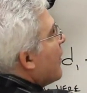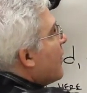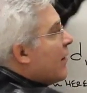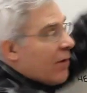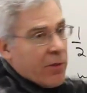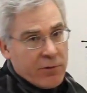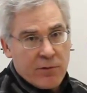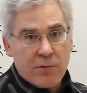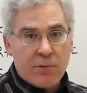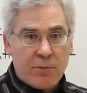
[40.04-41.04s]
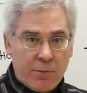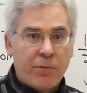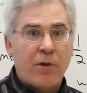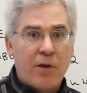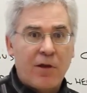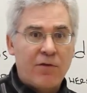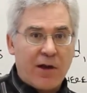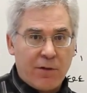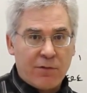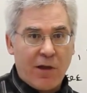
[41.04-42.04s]
These other two
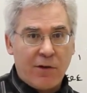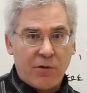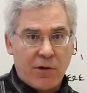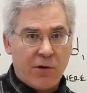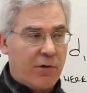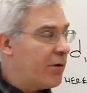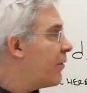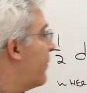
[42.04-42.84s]
consecutive sides are congruent.